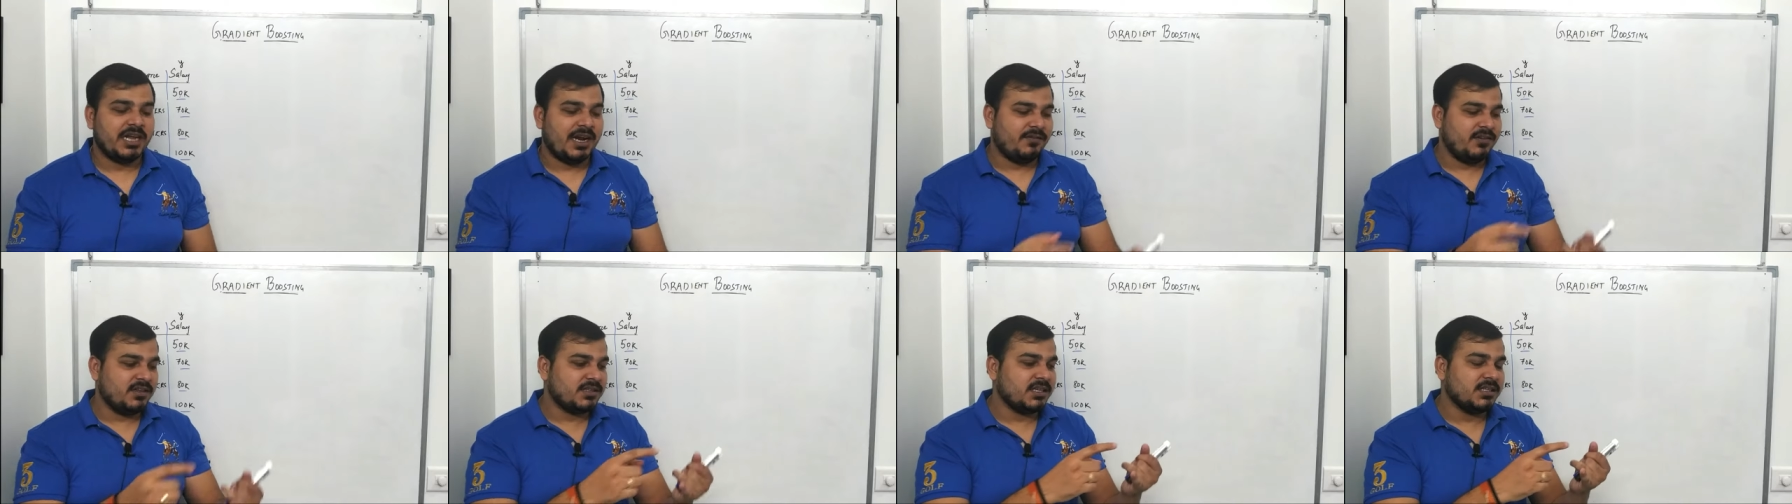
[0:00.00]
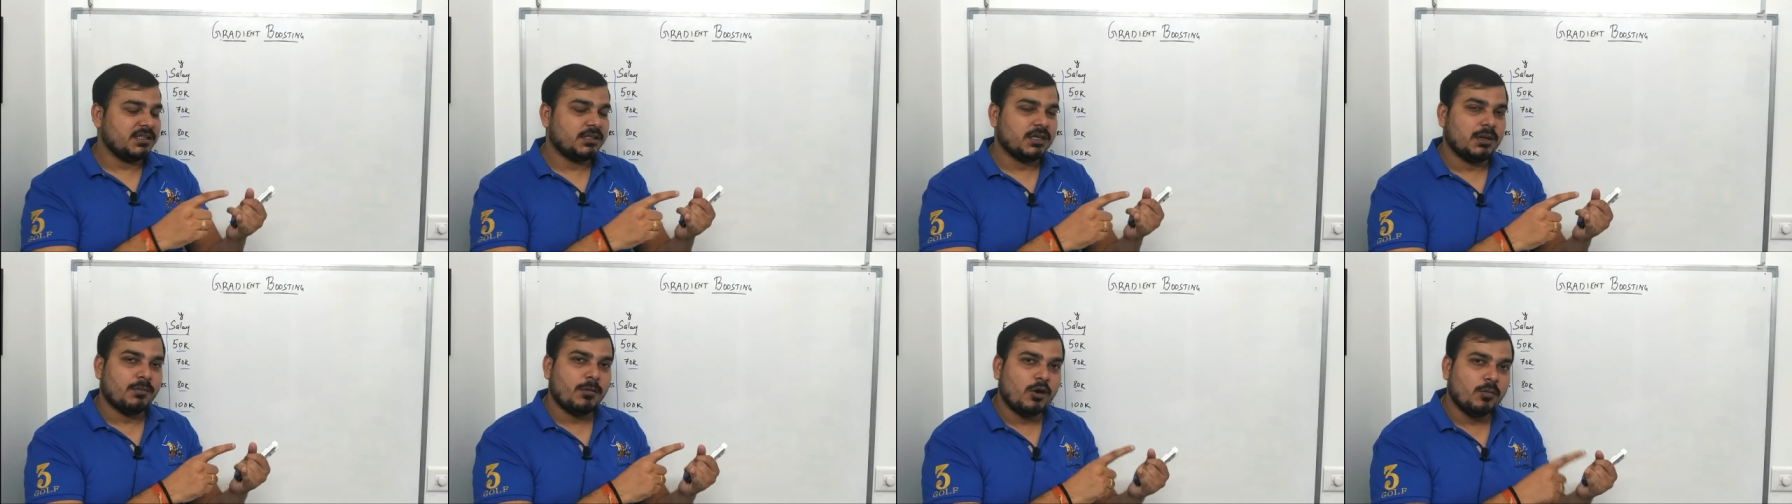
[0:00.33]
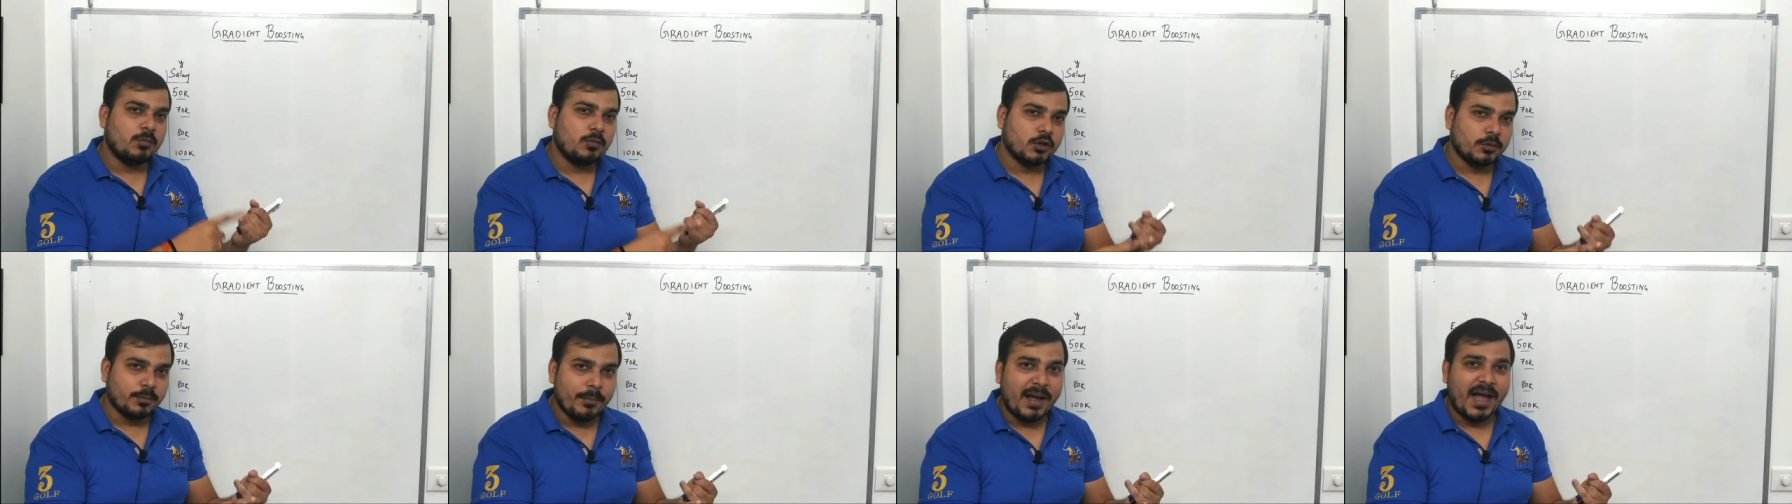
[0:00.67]
I have discussed about
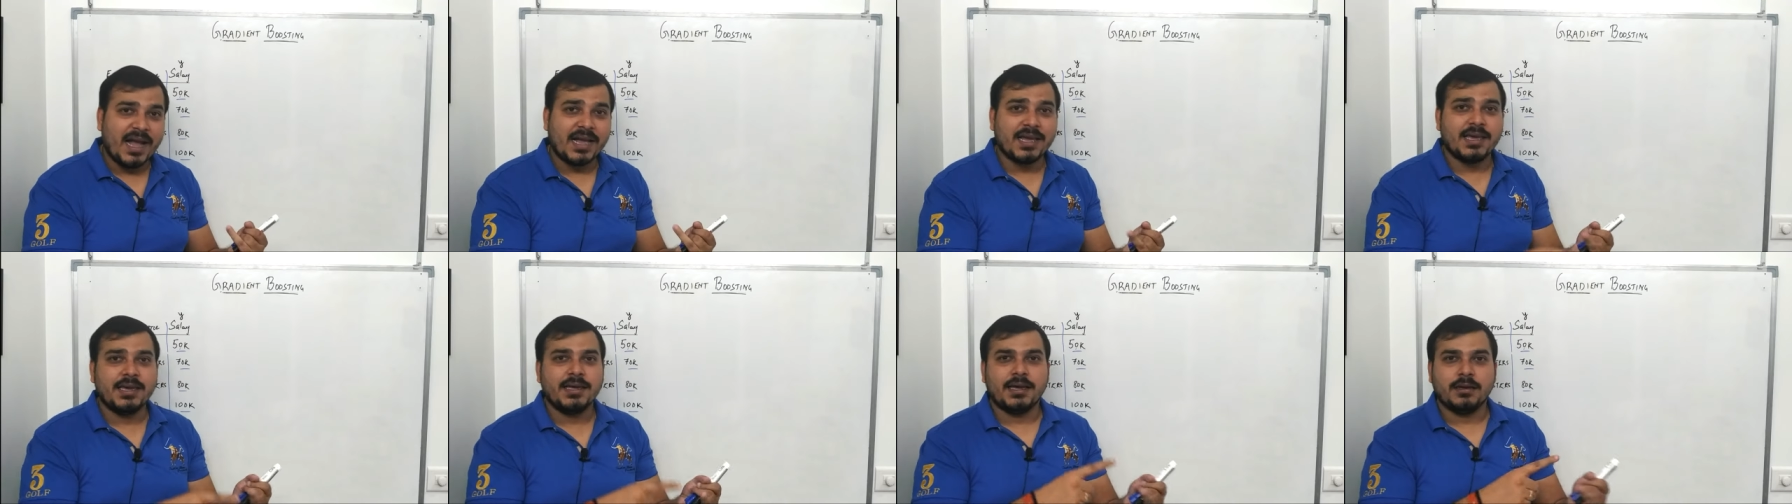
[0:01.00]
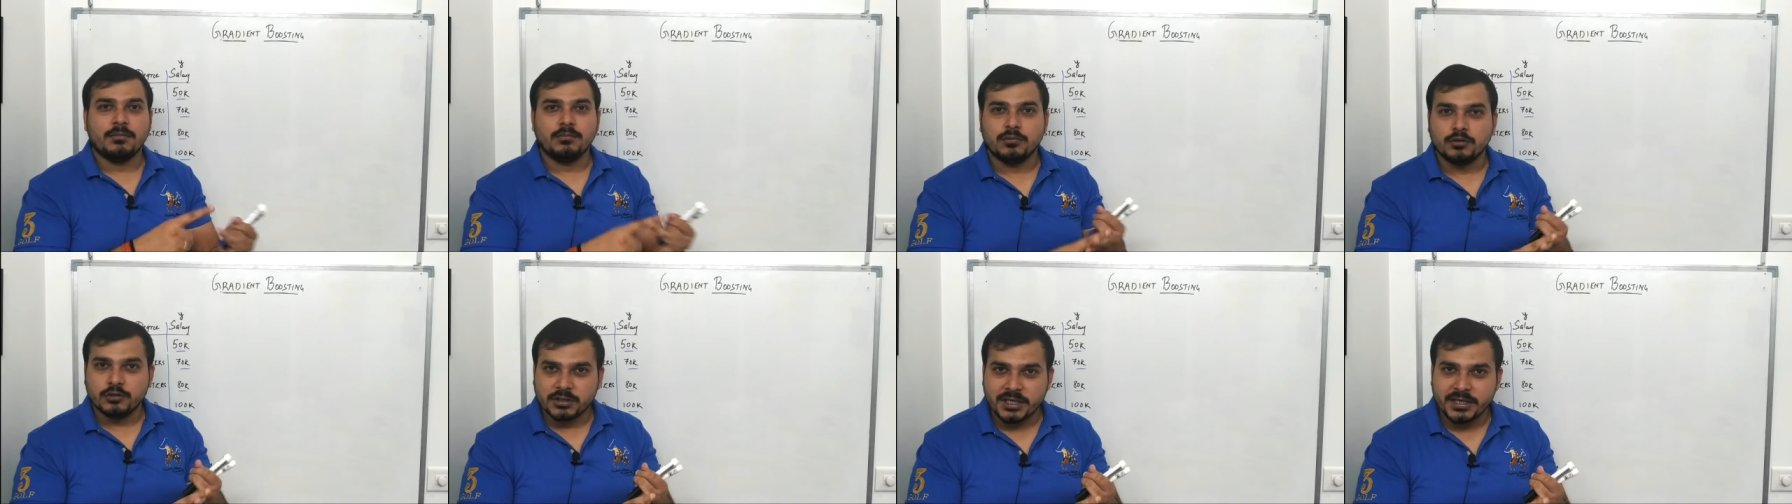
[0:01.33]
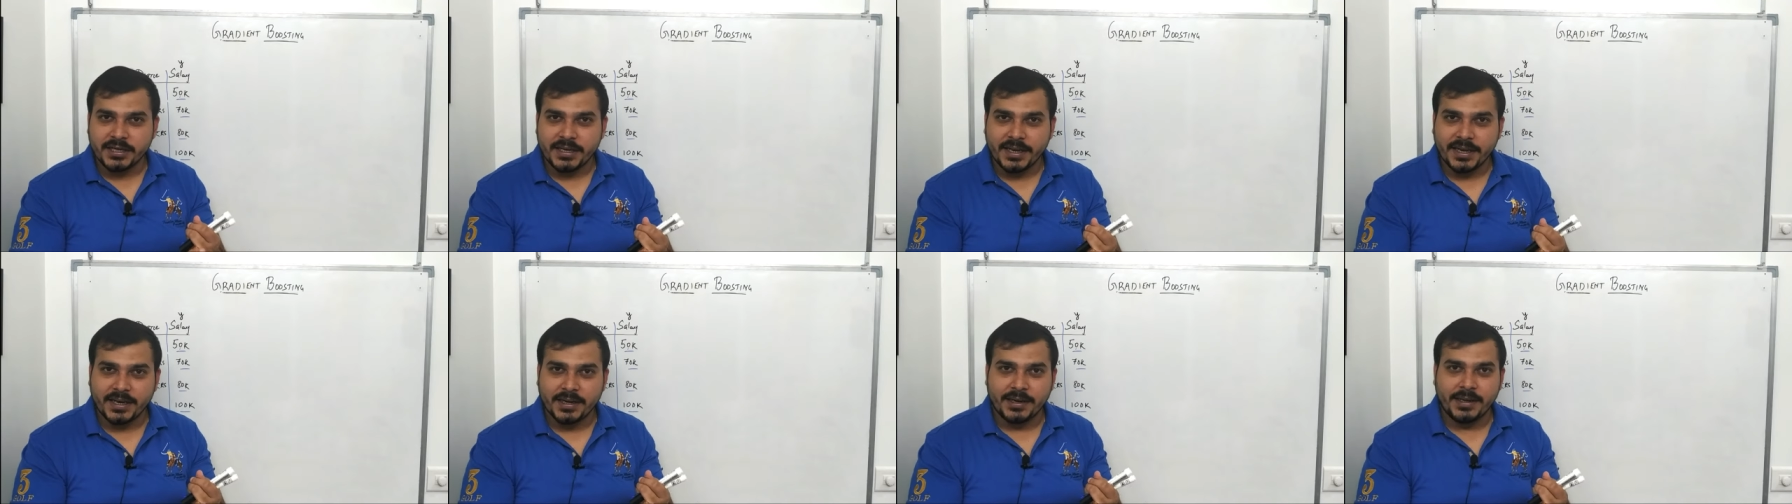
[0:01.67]
both bagging and
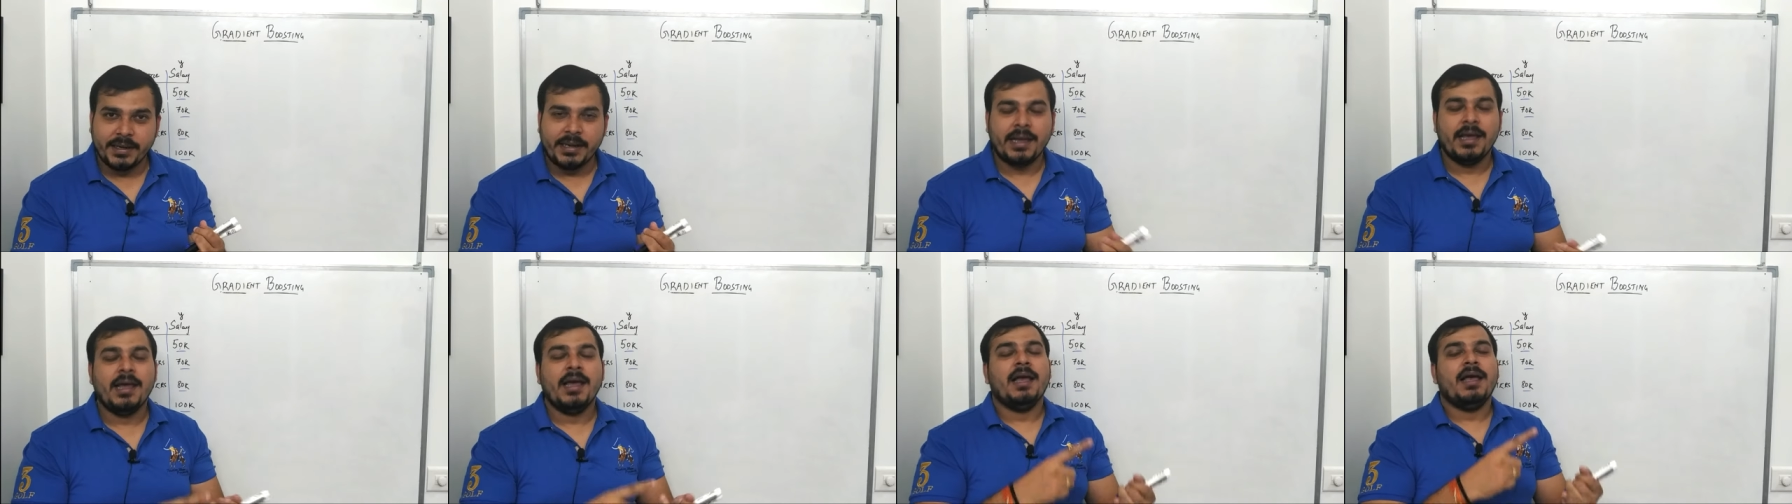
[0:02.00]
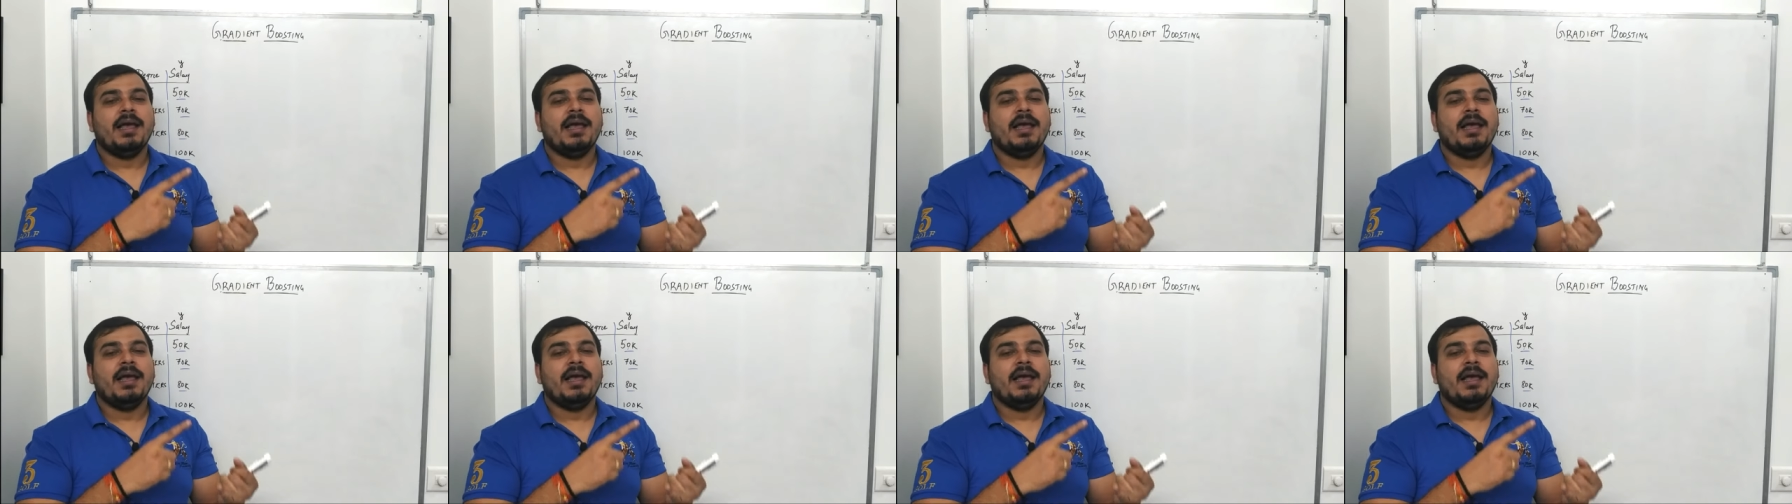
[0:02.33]
boosting technique.